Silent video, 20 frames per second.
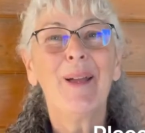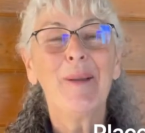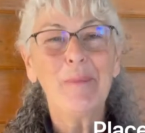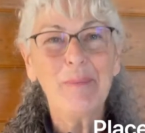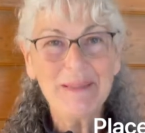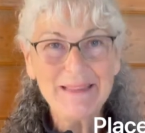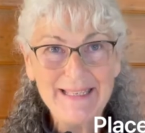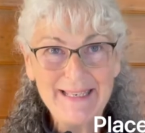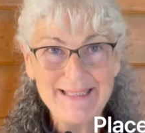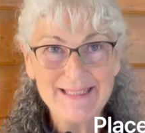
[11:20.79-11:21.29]

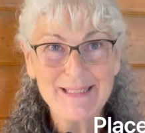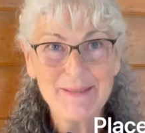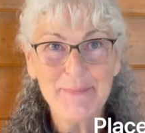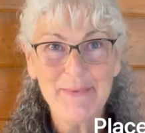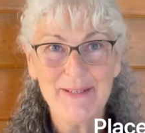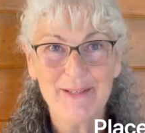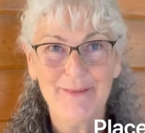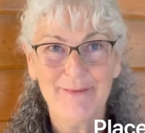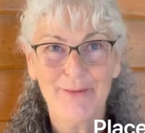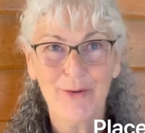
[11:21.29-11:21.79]

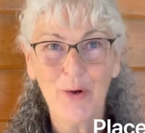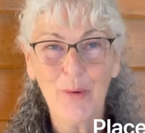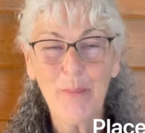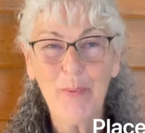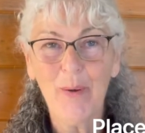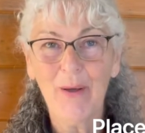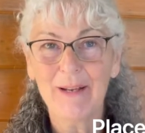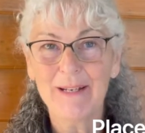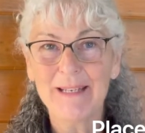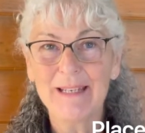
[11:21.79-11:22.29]
placement of your
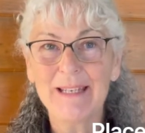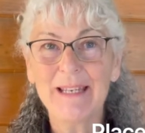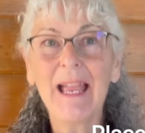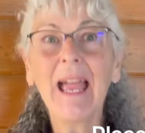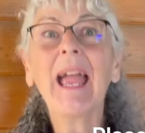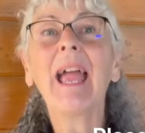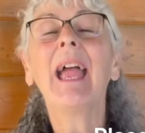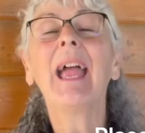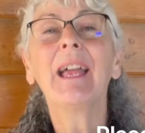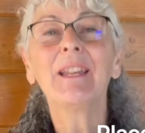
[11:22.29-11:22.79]
body
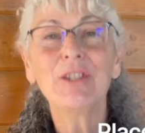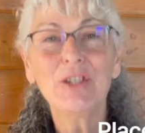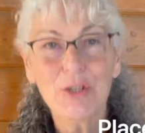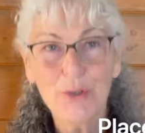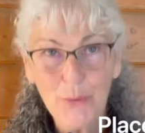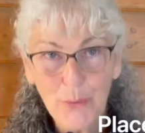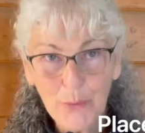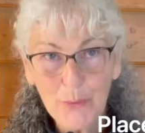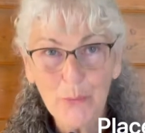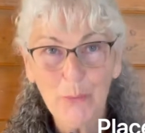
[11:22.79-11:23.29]
and
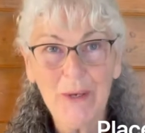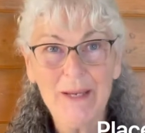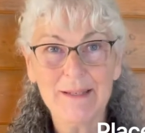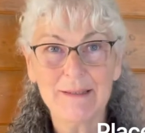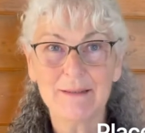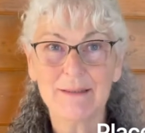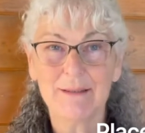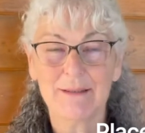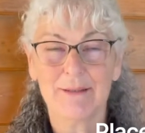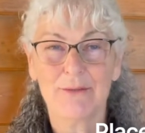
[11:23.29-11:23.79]
your
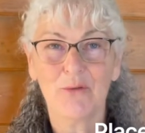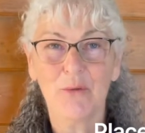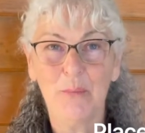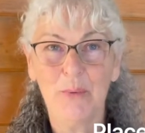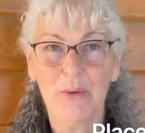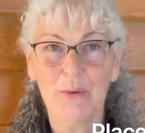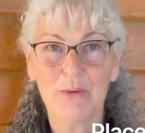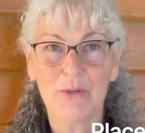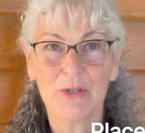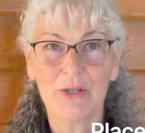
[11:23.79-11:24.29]
weight
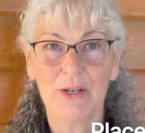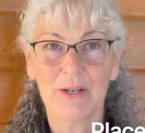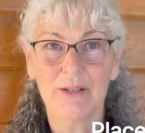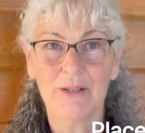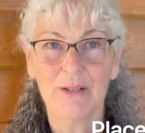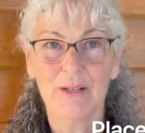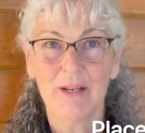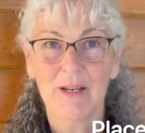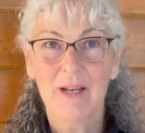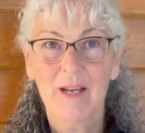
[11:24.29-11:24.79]
distribution,
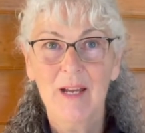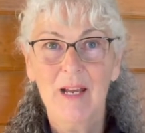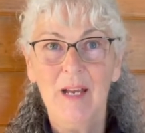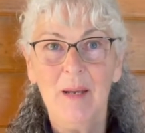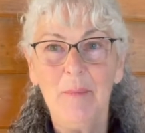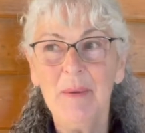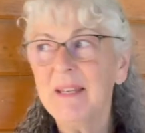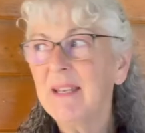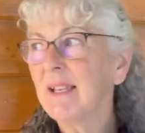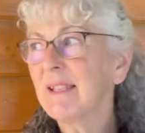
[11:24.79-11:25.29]

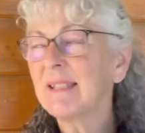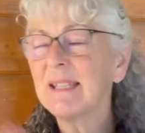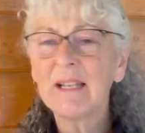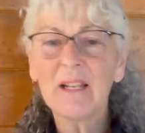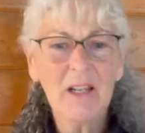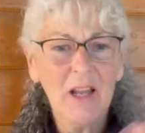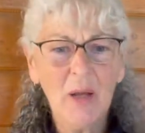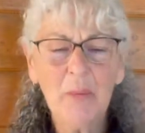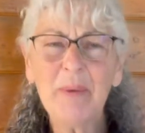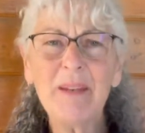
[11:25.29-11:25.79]
because
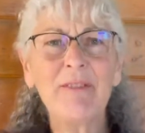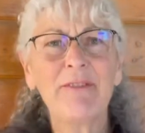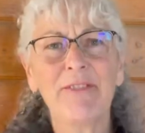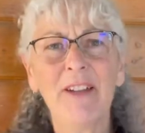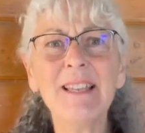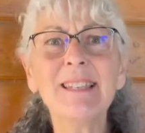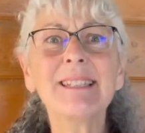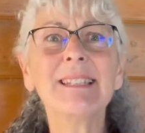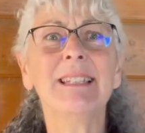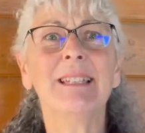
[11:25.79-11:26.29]
it'll all be
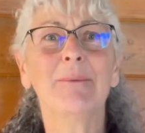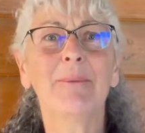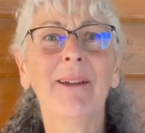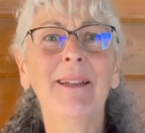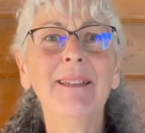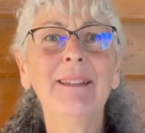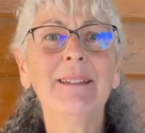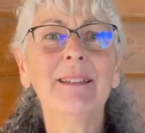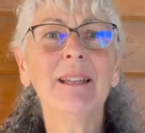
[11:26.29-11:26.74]
fuzzy, right?